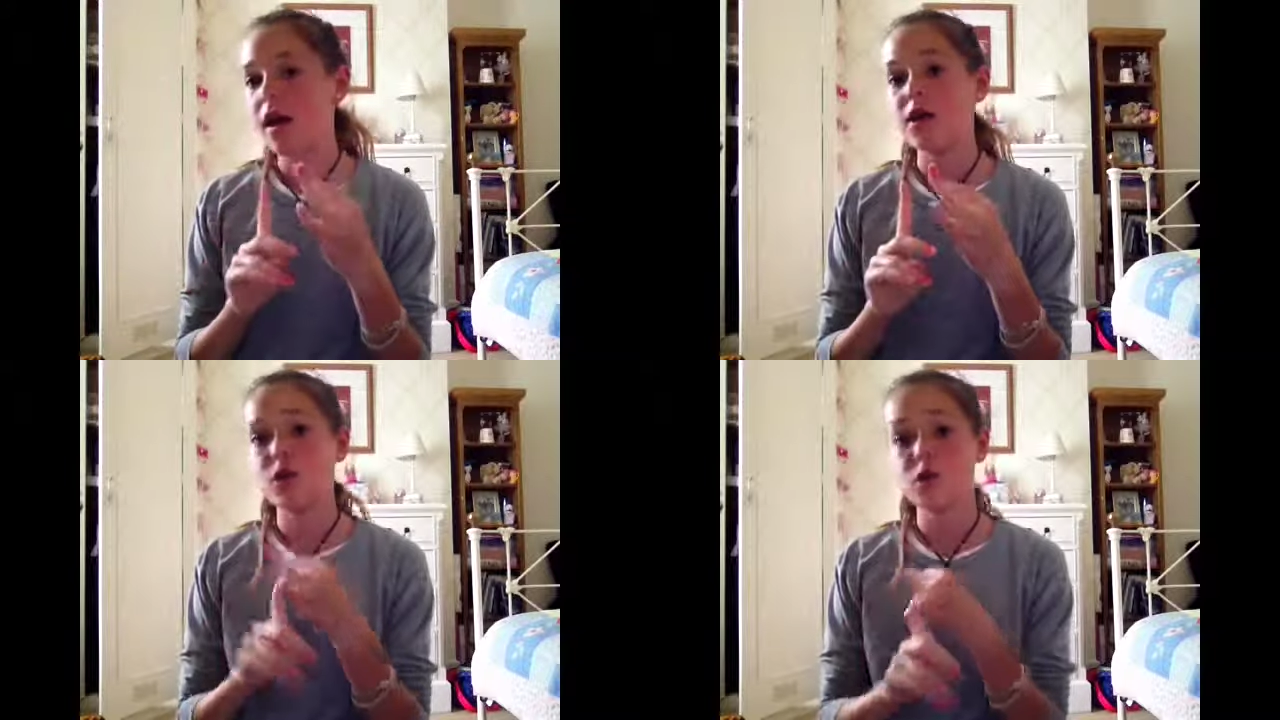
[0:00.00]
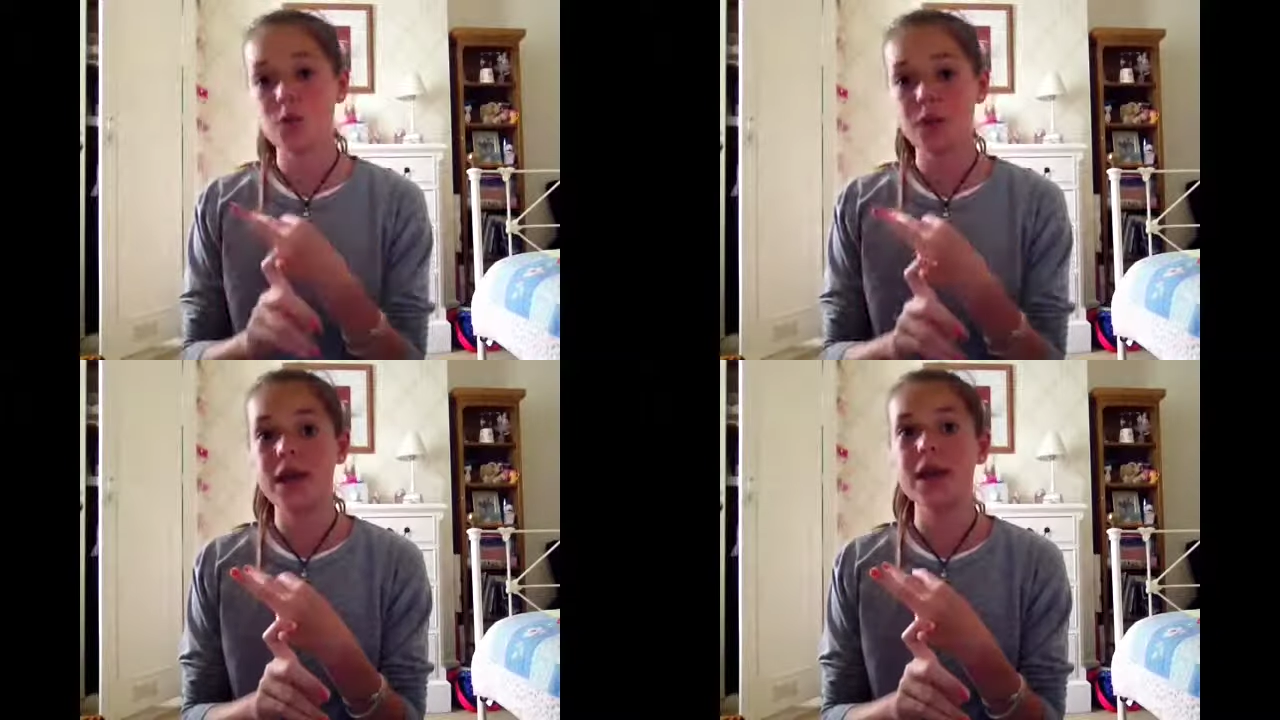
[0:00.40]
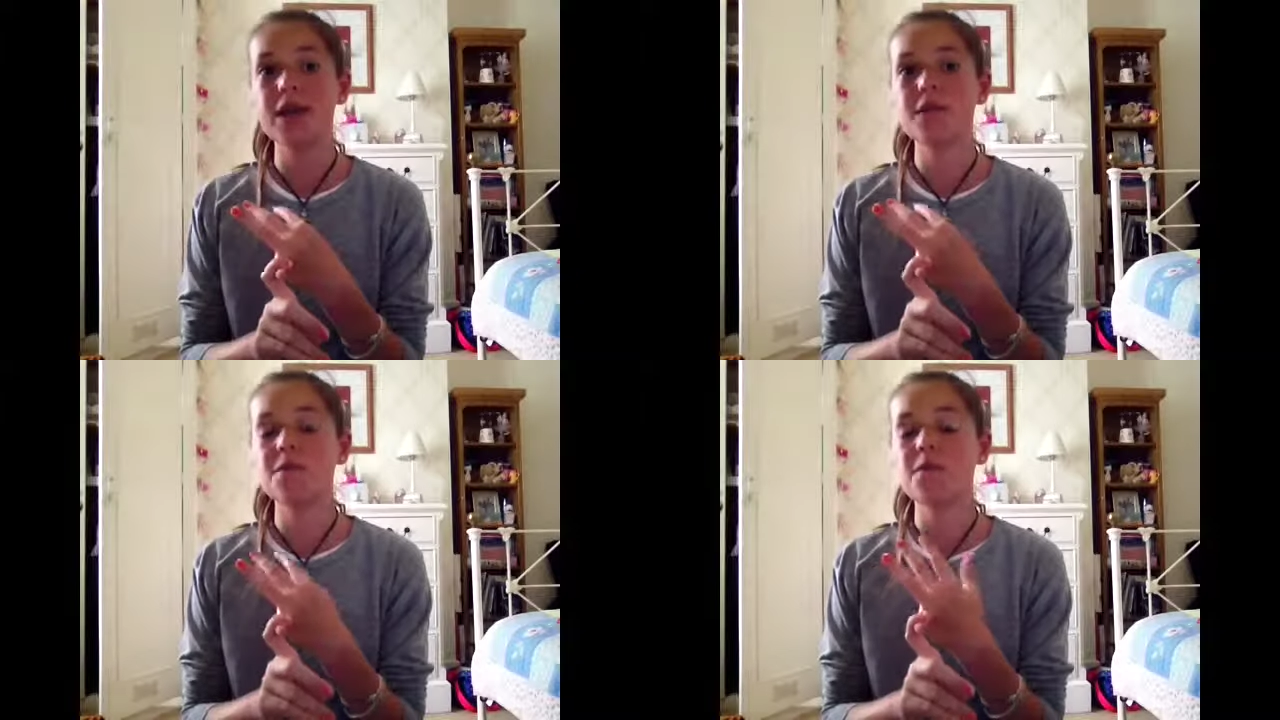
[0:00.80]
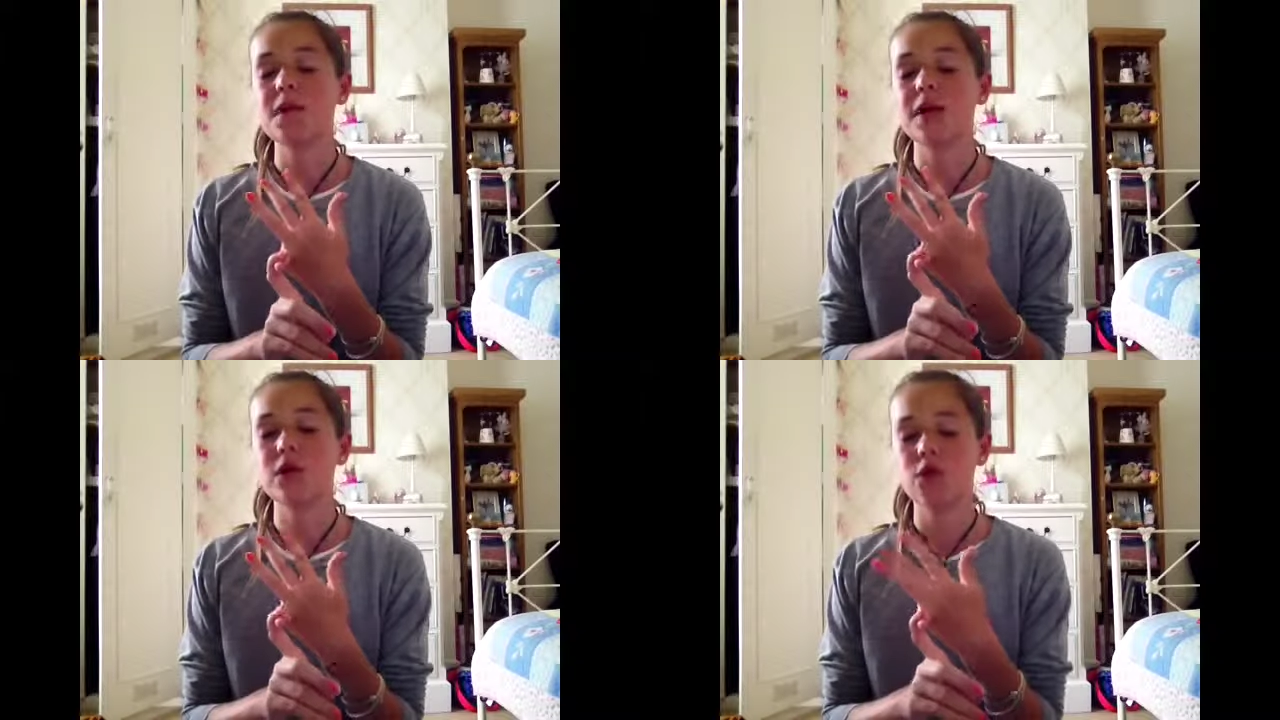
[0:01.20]
sweets
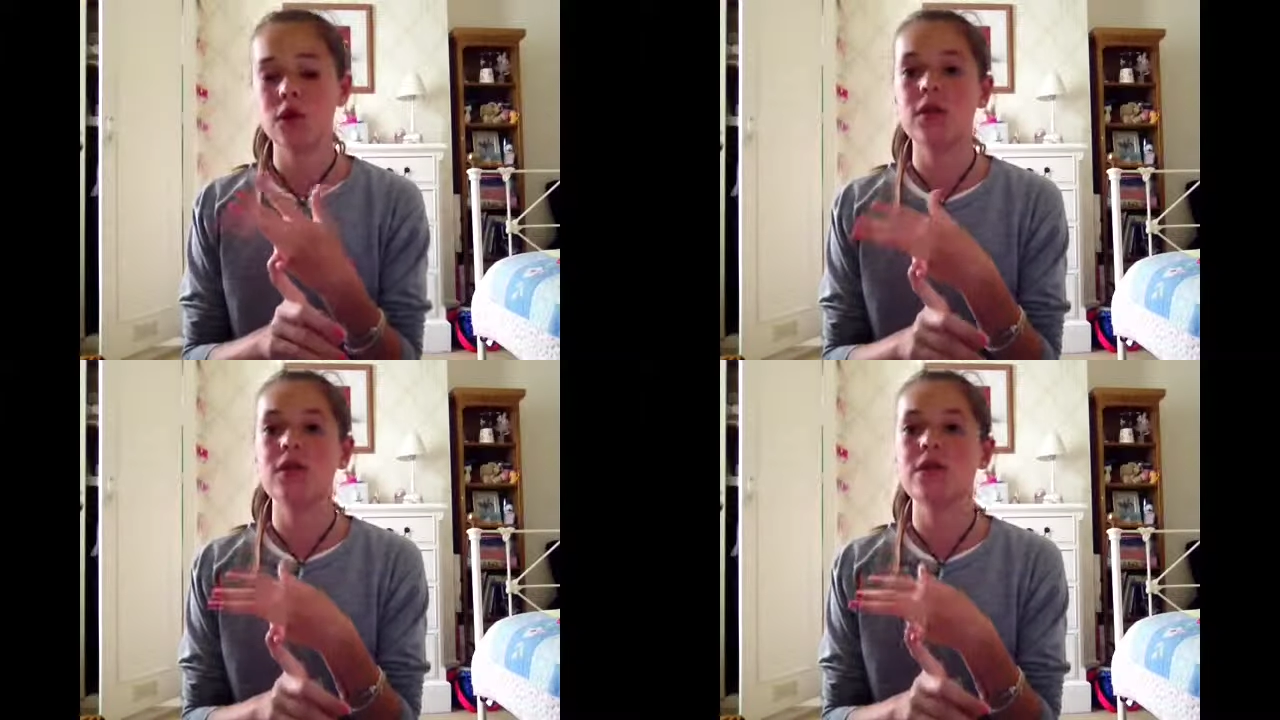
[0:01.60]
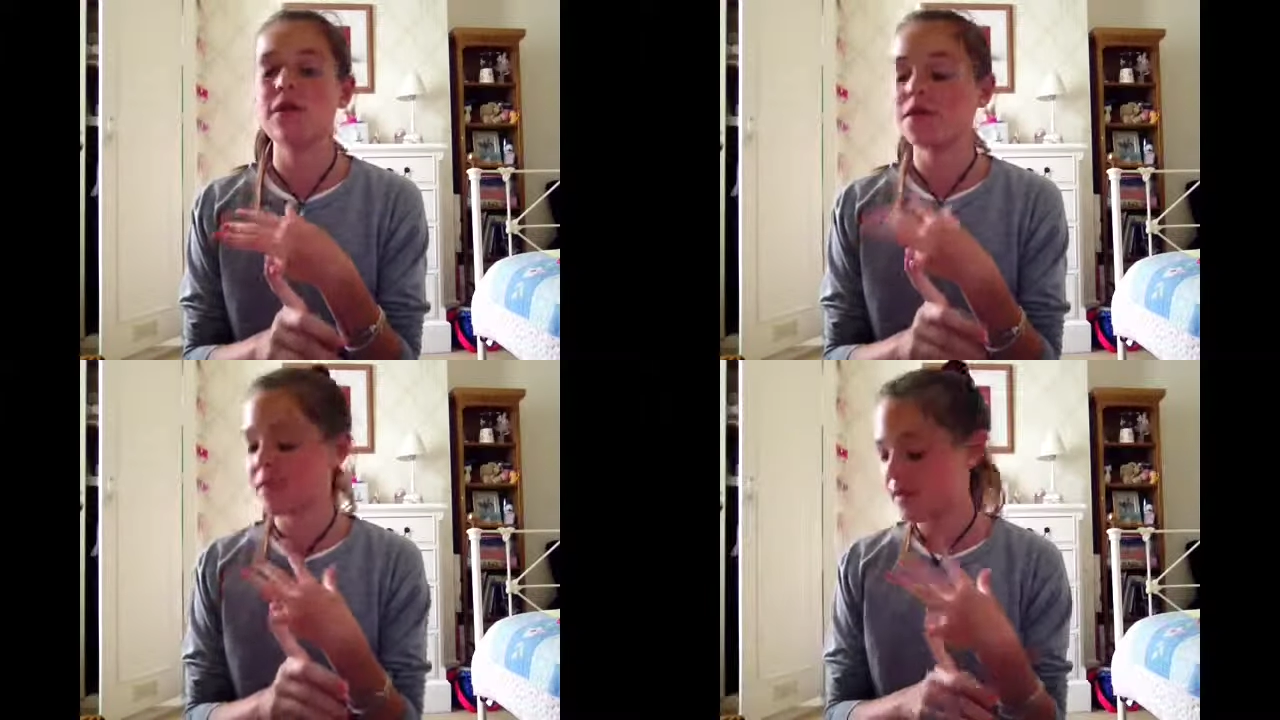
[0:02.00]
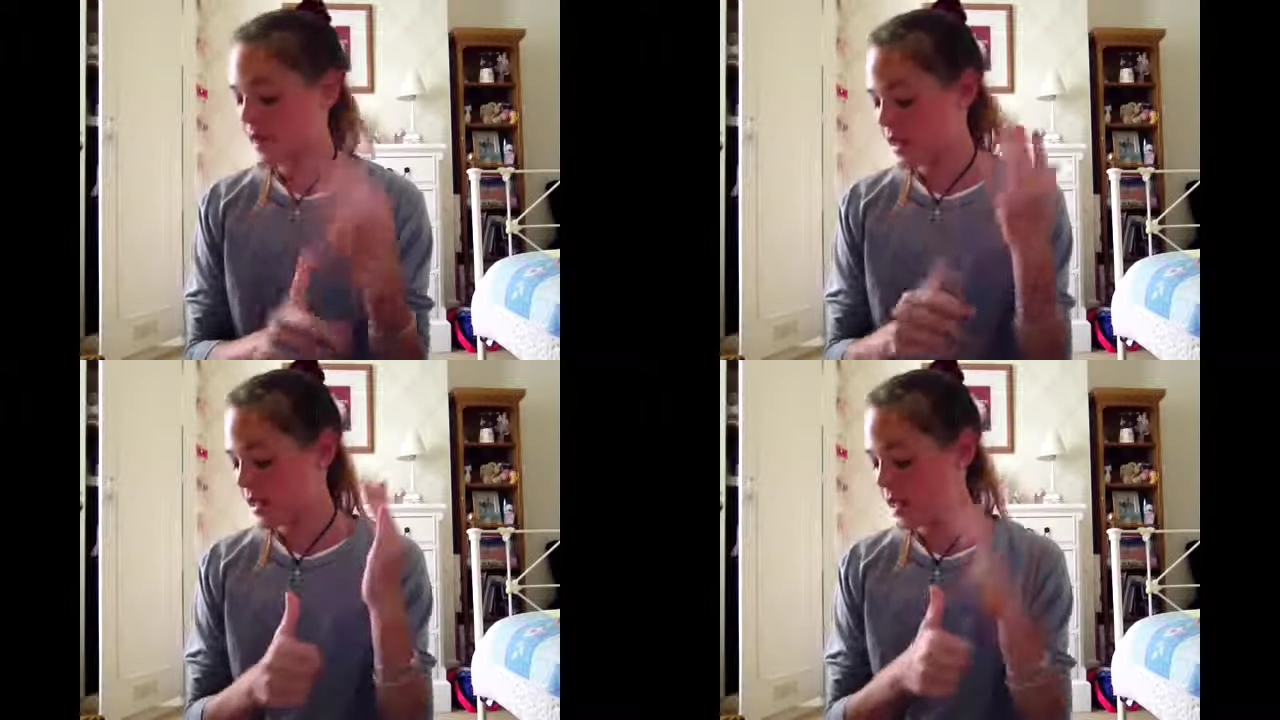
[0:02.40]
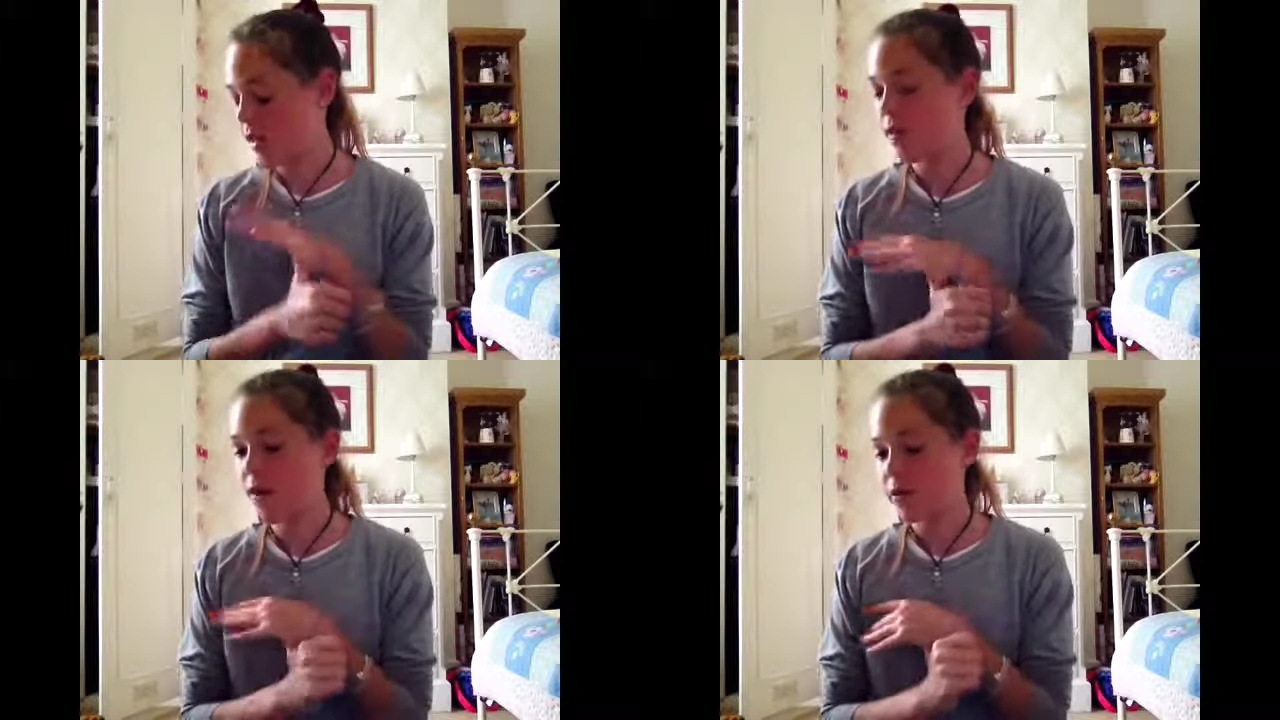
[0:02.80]
and chocolate and stuff from CVS, and then
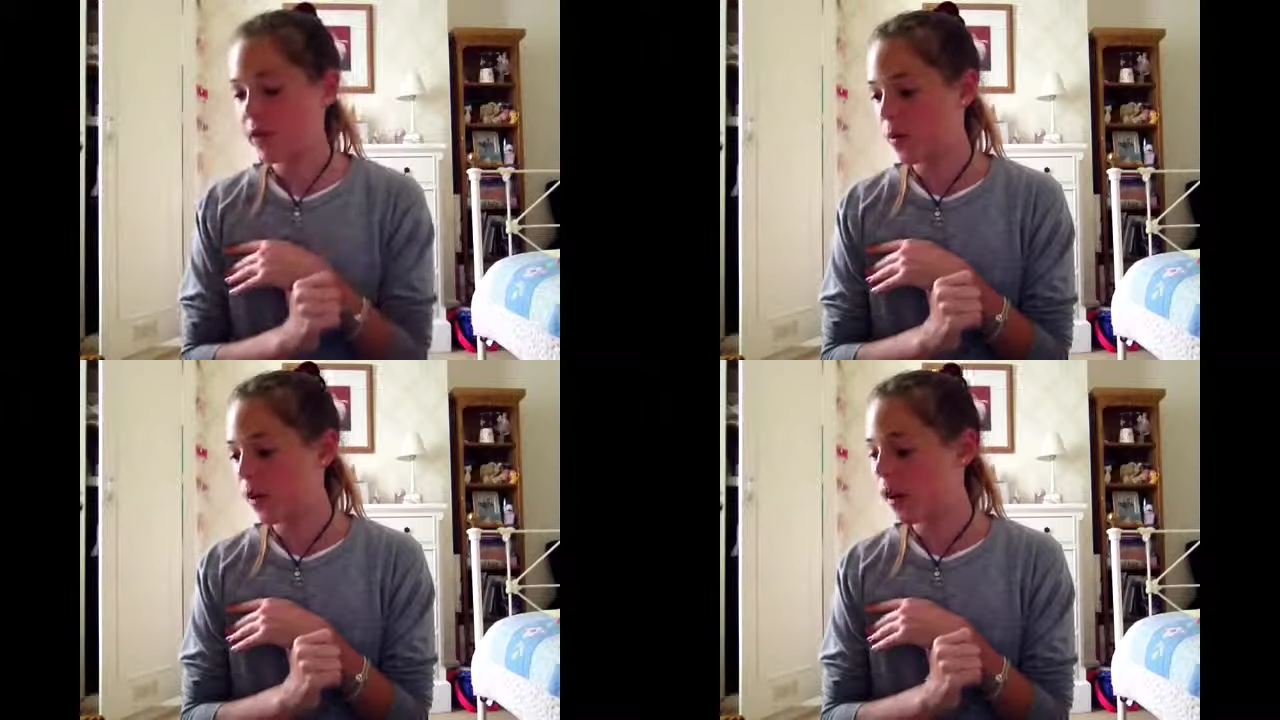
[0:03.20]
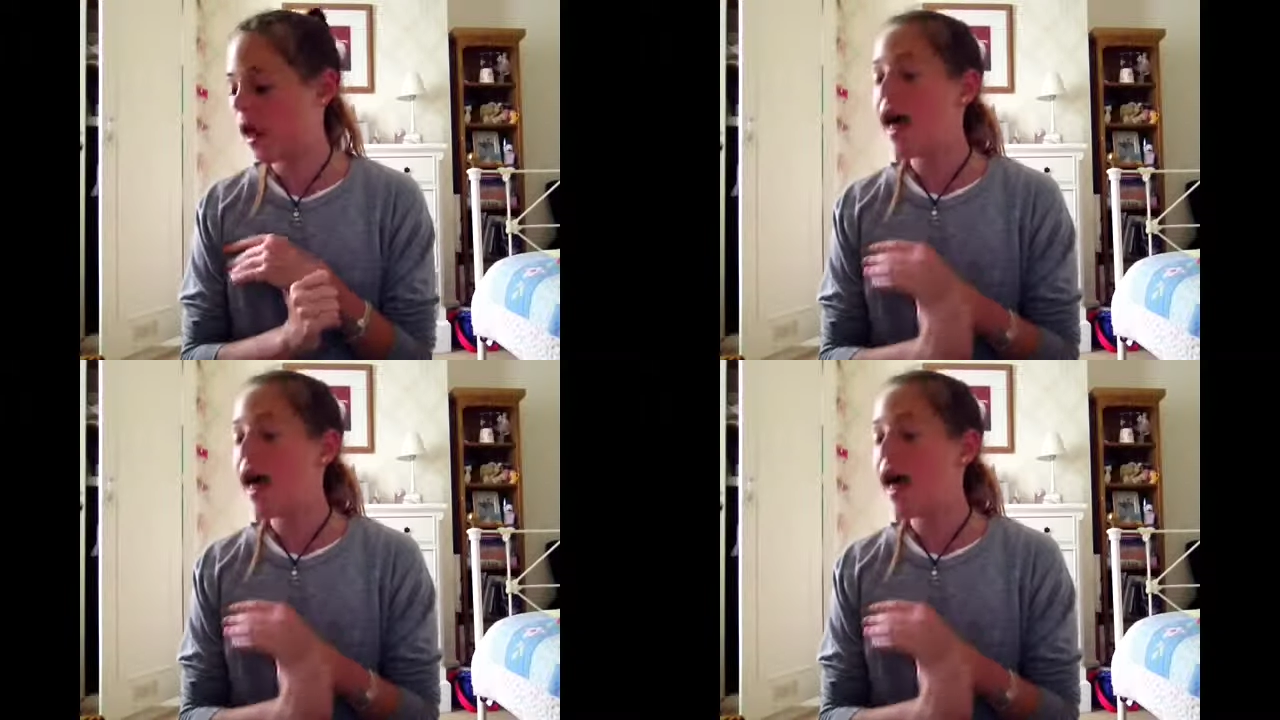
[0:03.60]
Forever 21.